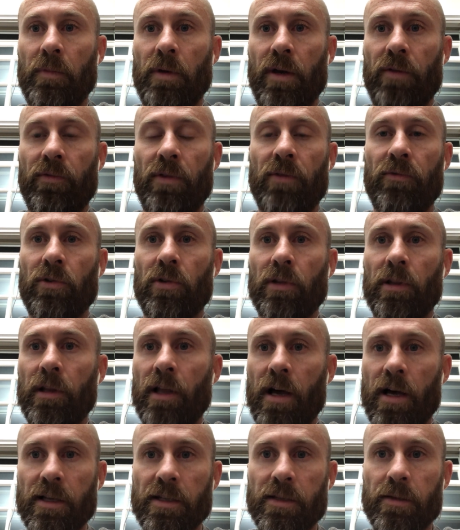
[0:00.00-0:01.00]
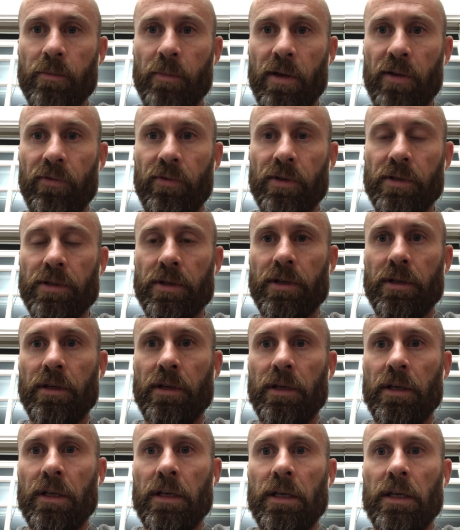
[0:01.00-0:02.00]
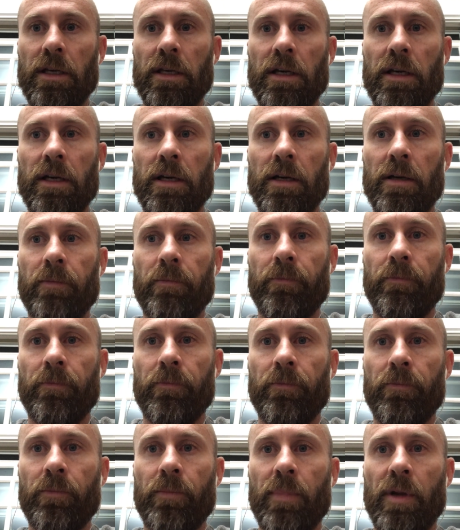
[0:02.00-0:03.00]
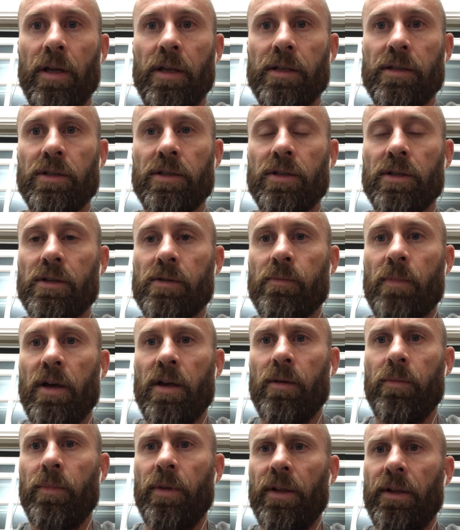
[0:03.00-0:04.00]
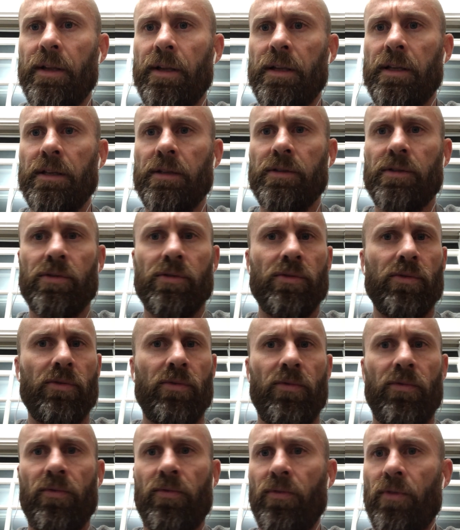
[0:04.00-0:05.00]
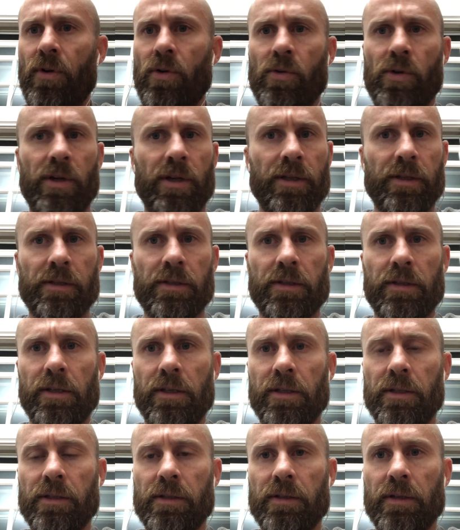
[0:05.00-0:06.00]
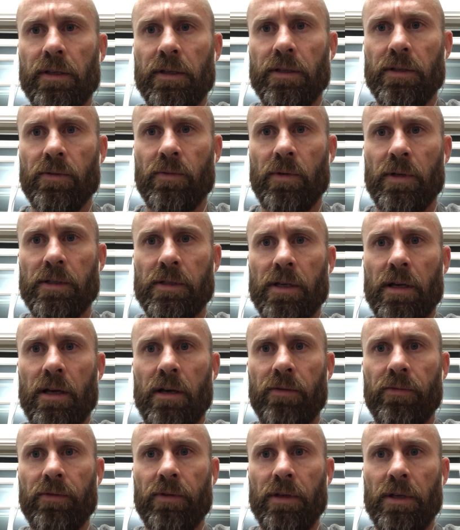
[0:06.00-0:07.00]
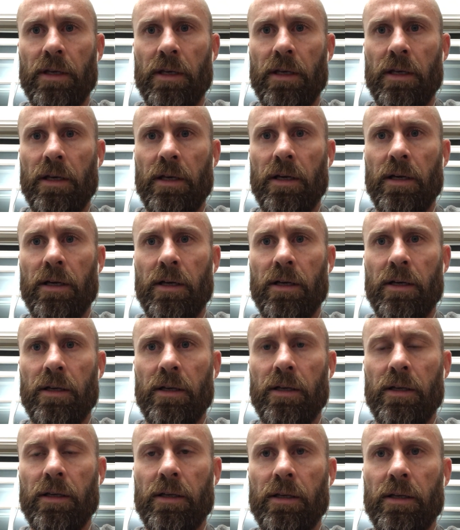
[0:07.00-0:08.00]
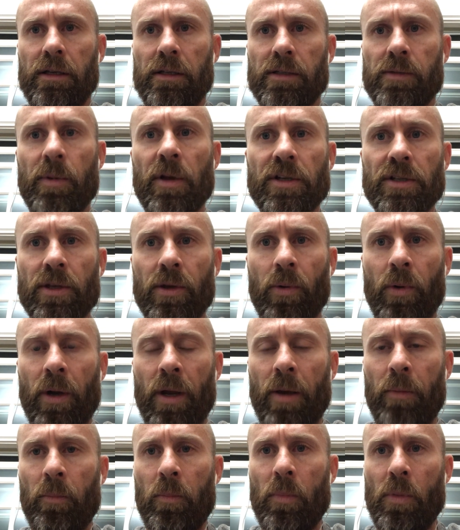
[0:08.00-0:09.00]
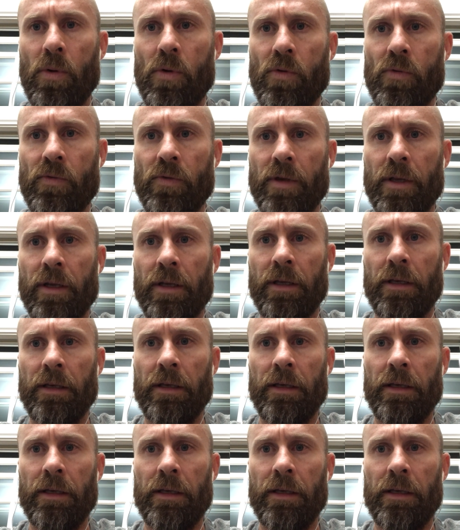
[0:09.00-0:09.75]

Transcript: I've never lost my vision, but it's just my ability to focus is what's off, especially when I'm moving.